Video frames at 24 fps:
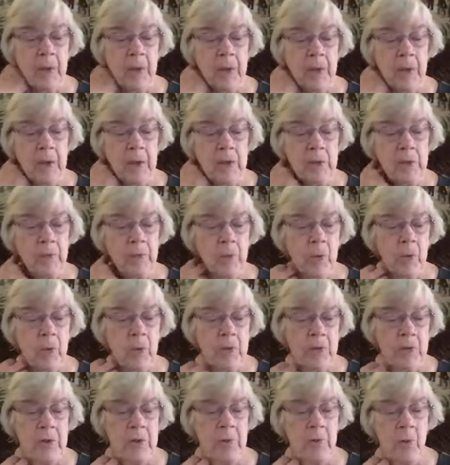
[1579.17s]
Yes, of
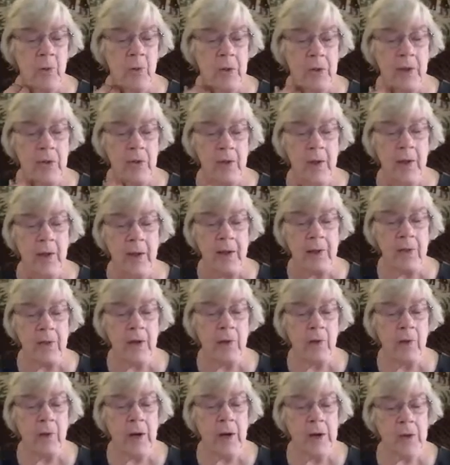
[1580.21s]
course the boy could lie in the
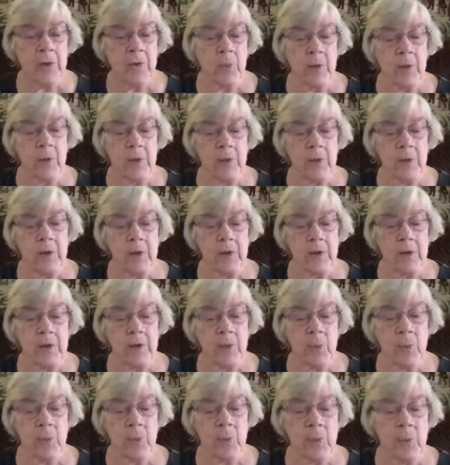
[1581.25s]
grass while he did
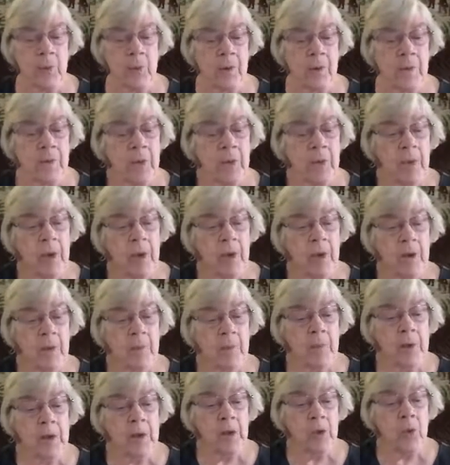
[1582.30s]
his work. It
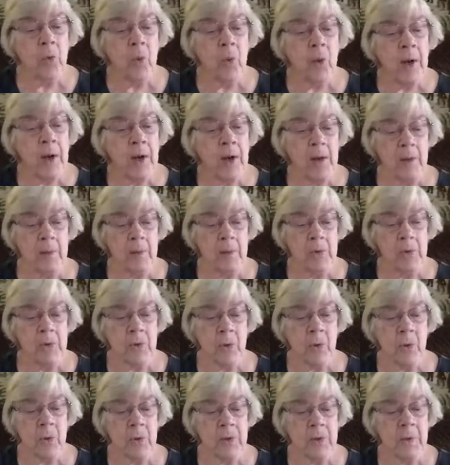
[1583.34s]
might quiet him
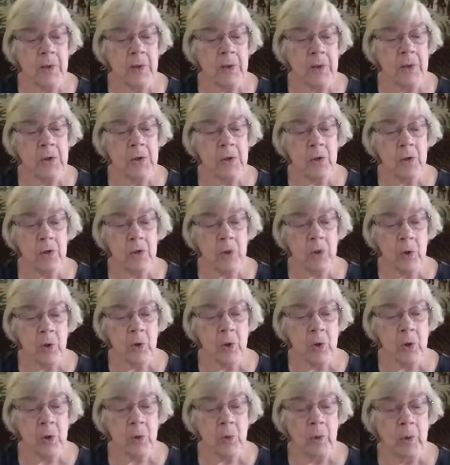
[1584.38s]
so he'd be easier to
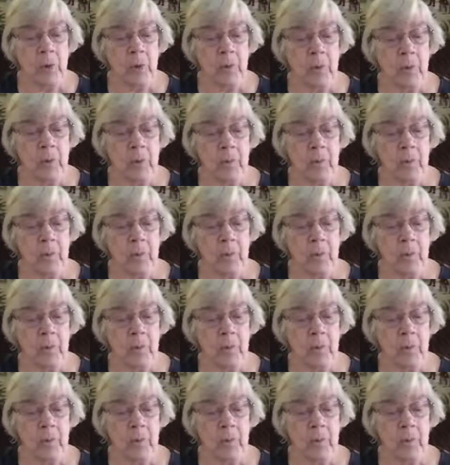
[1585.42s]
work with.